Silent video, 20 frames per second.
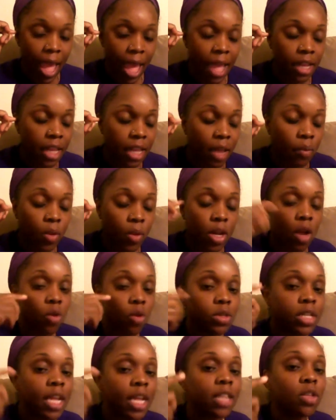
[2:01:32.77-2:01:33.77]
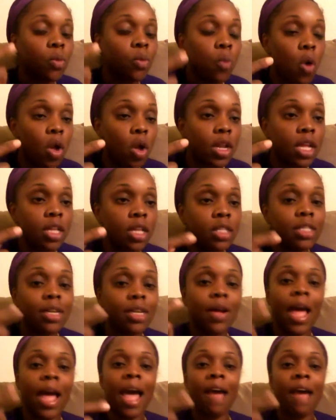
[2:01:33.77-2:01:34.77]
And then we don't take the warning
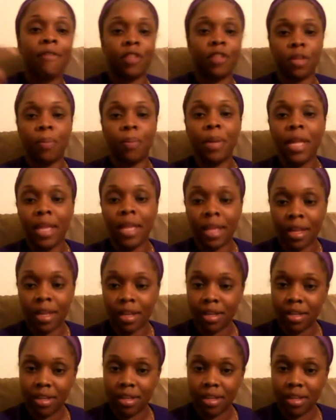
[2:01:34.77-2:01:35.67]
till after the beating.